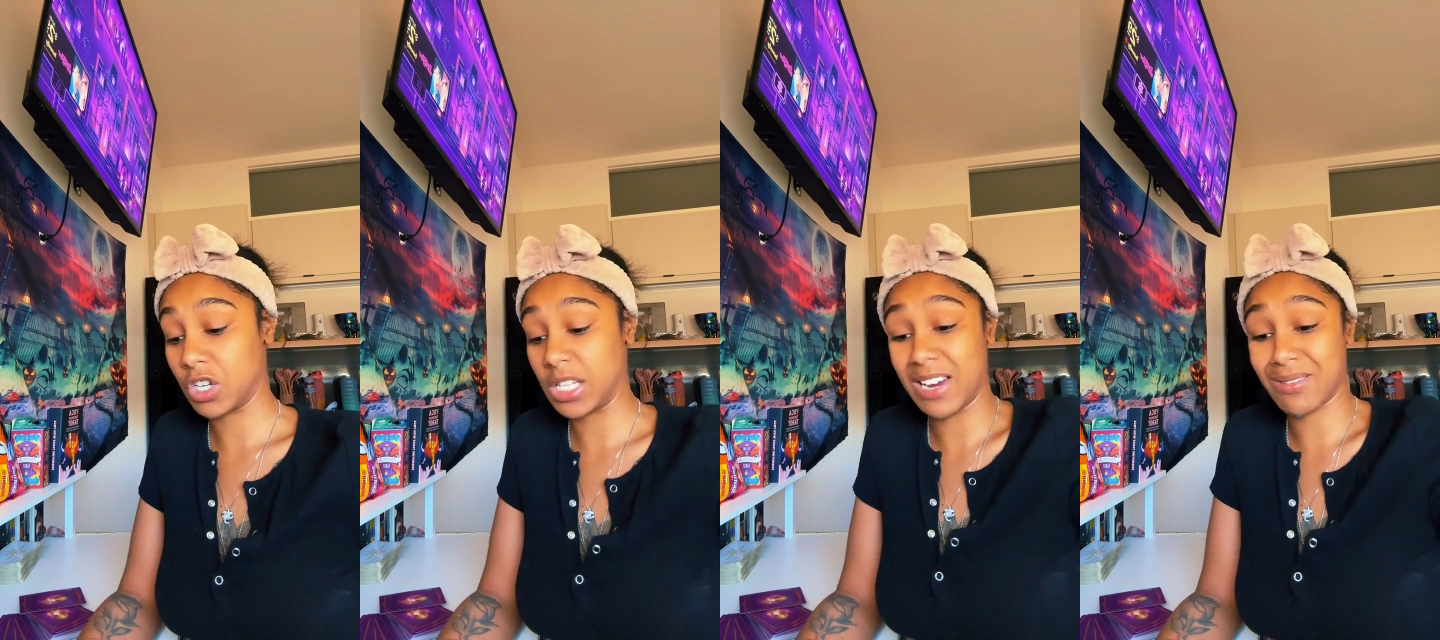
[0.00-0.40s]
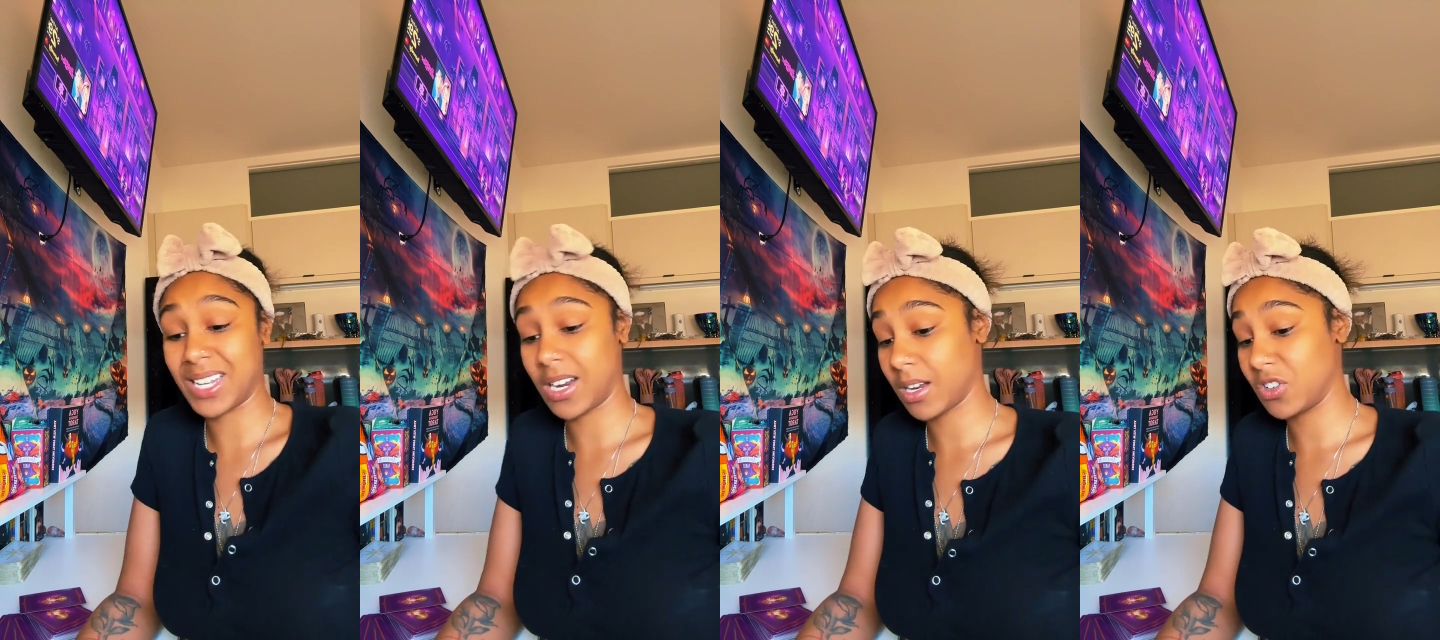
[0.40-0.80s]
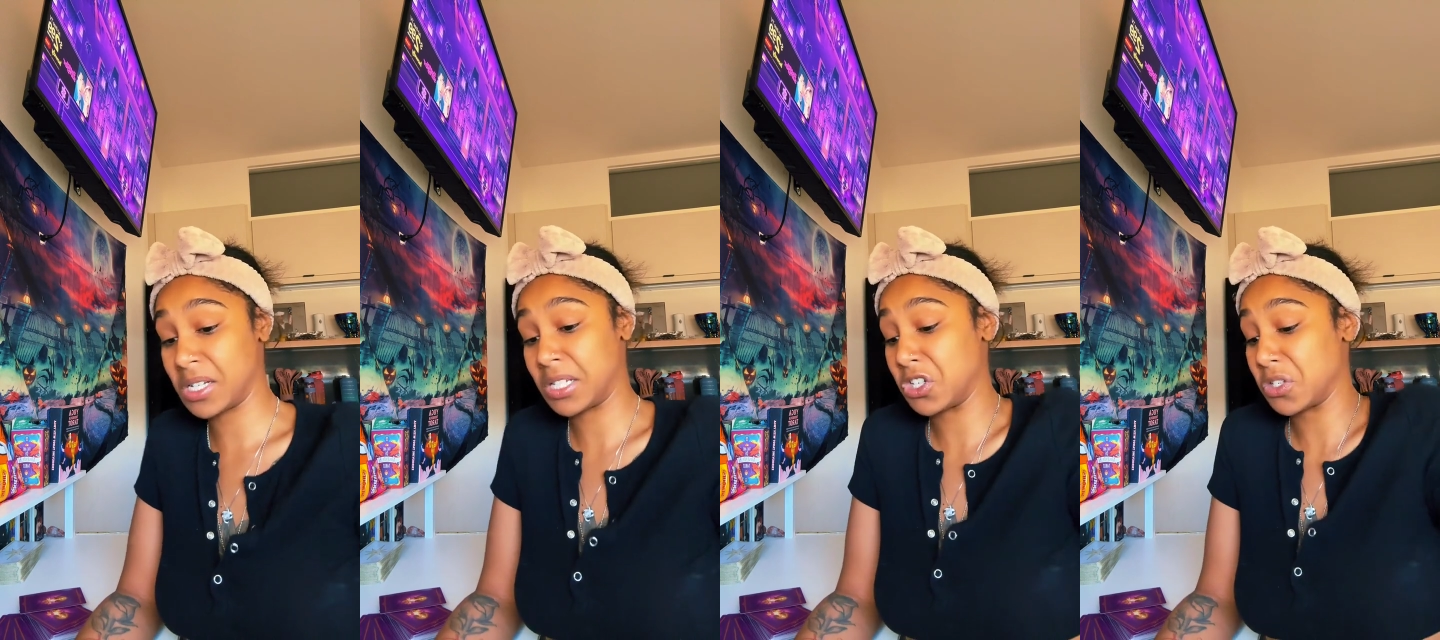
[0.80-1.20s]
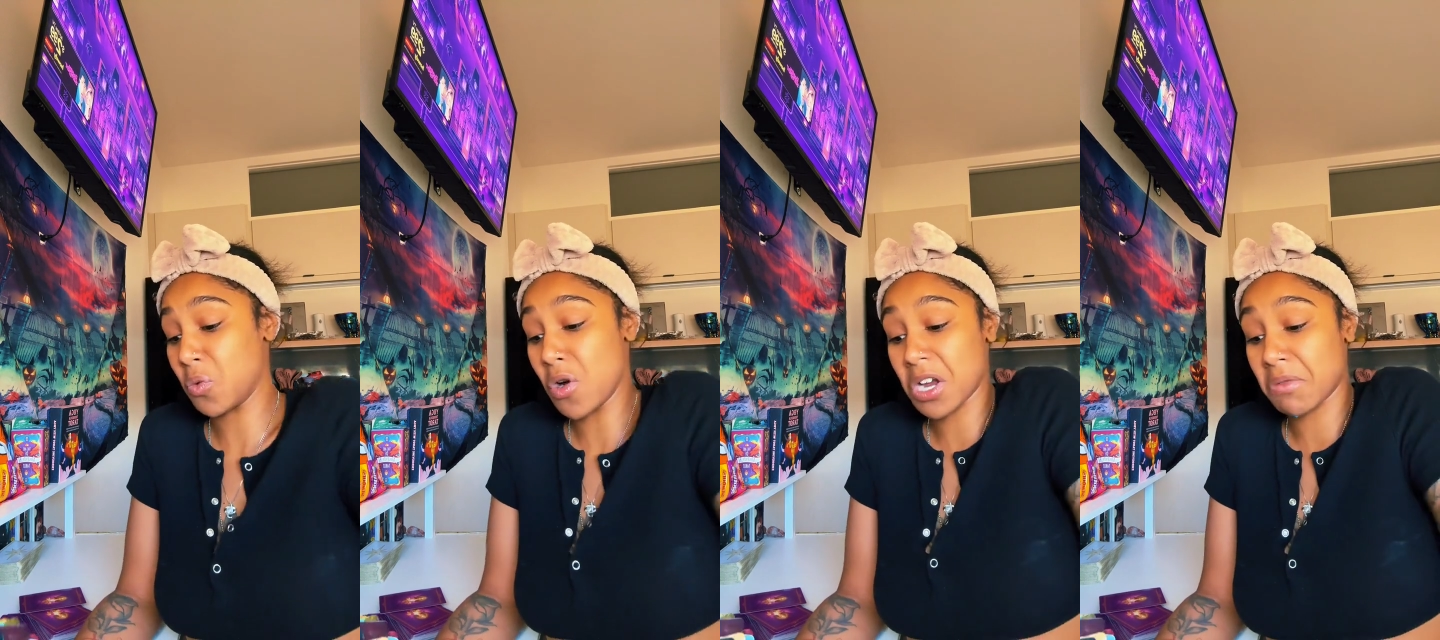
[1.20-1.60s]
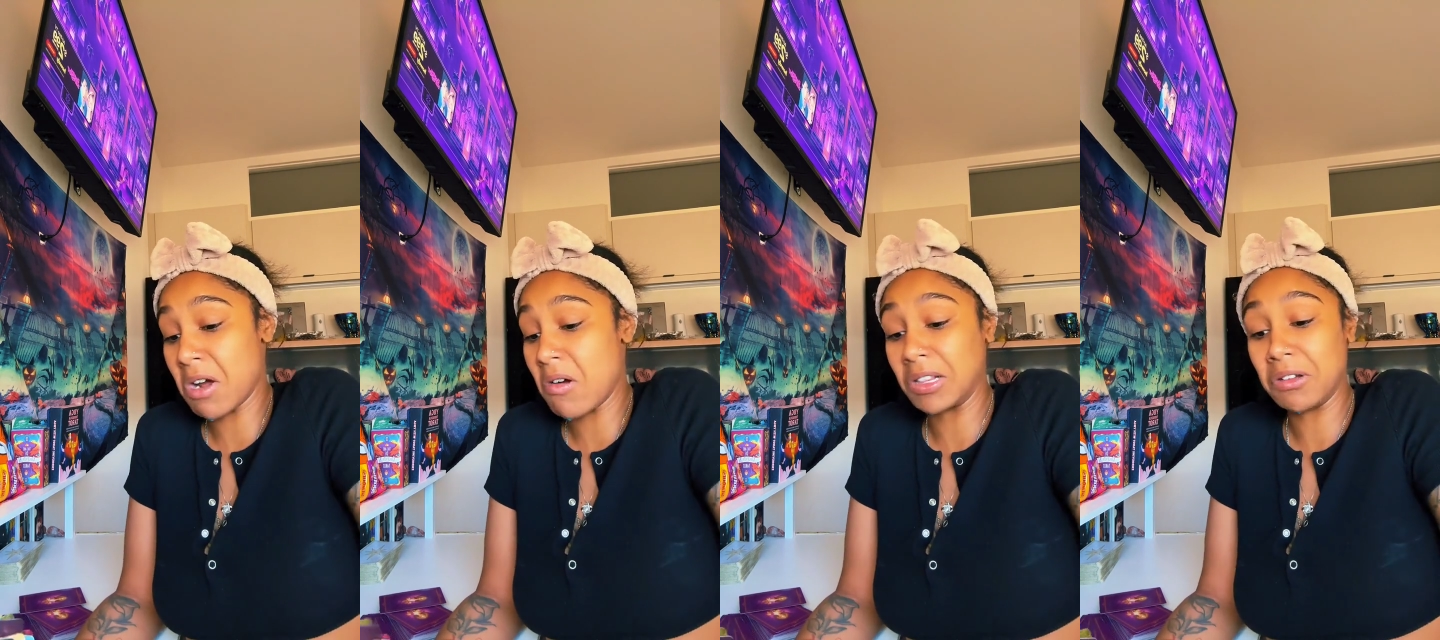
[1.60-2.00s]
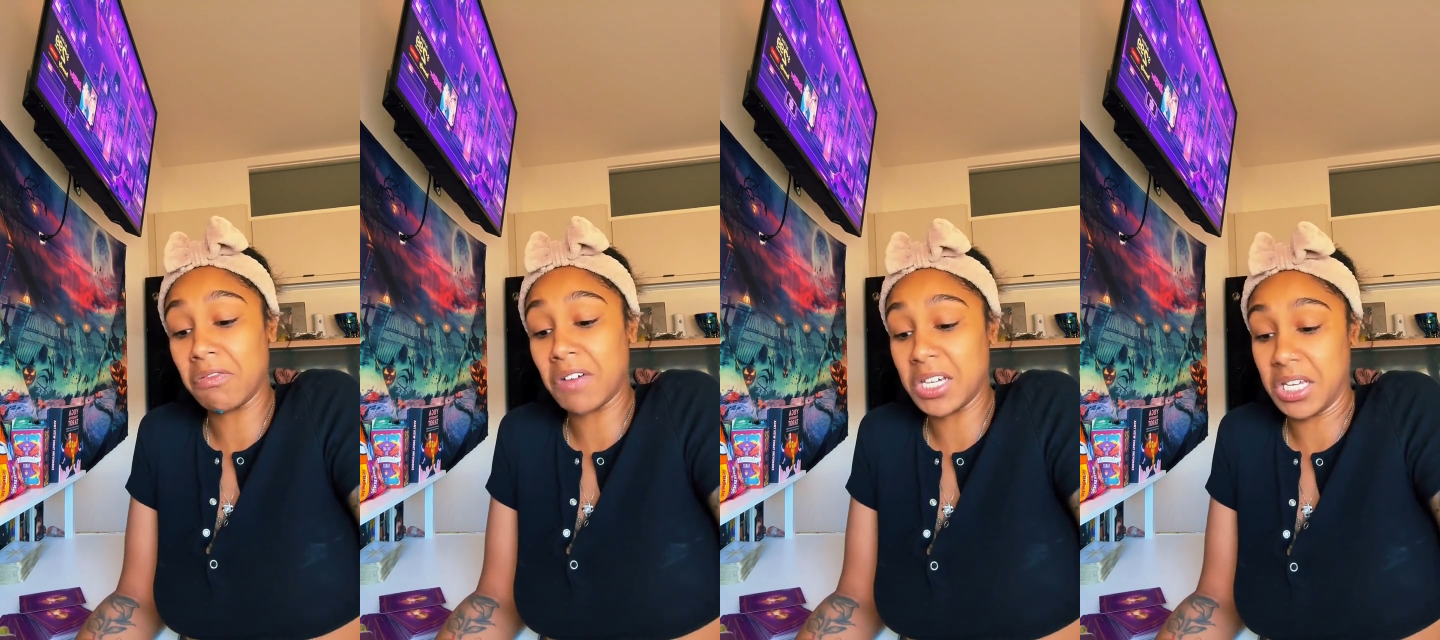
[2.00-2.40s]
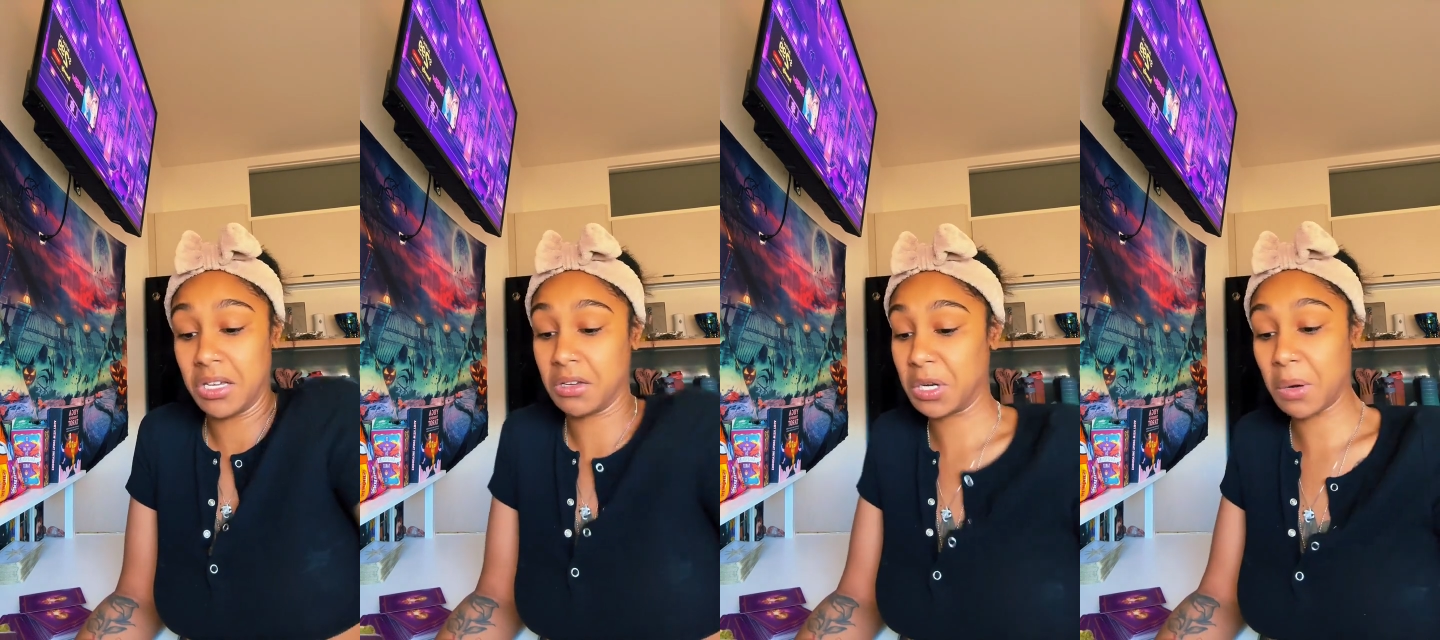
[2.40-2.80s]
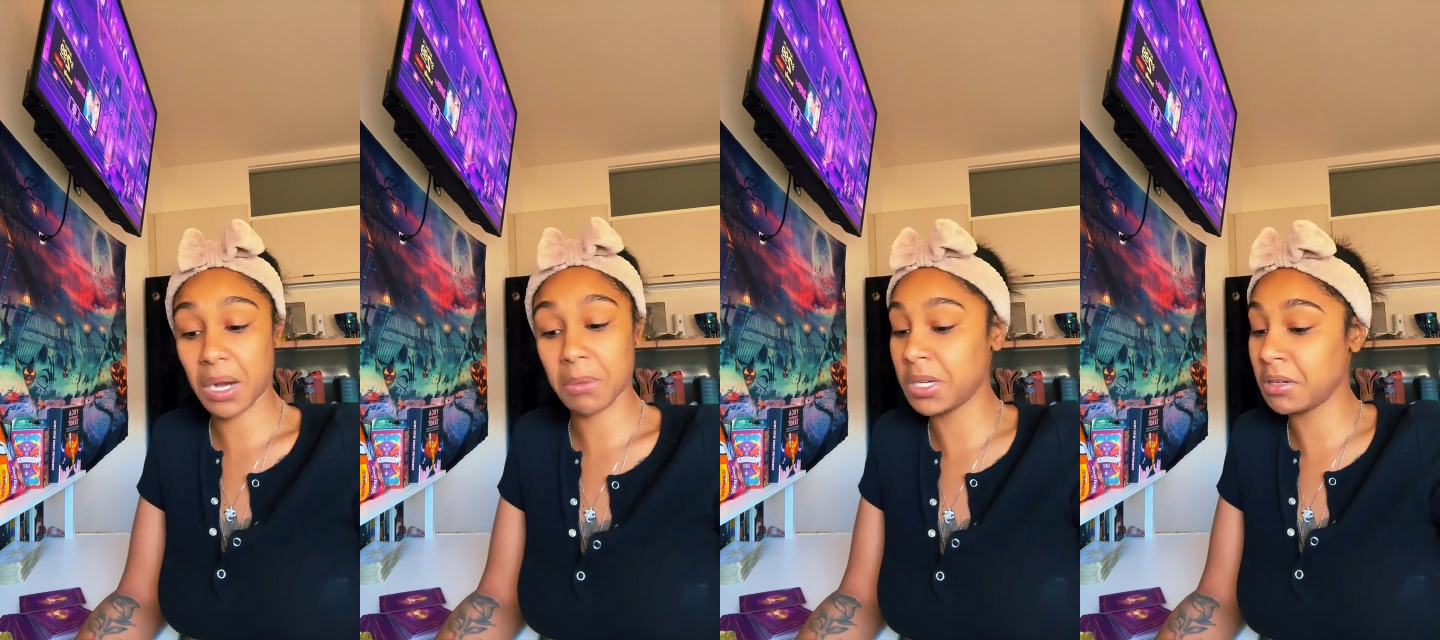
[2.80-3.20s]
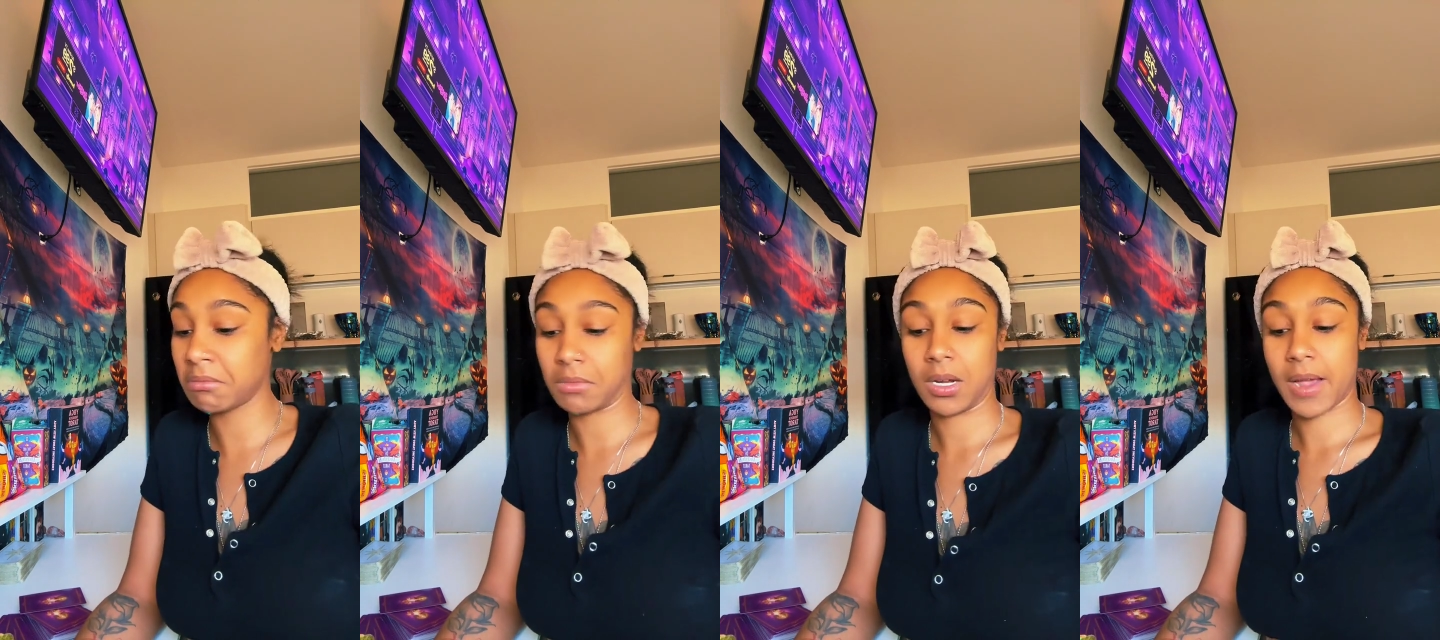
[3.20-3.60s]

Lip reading: Just irritated. Just walking around a little funky. You know what I mean?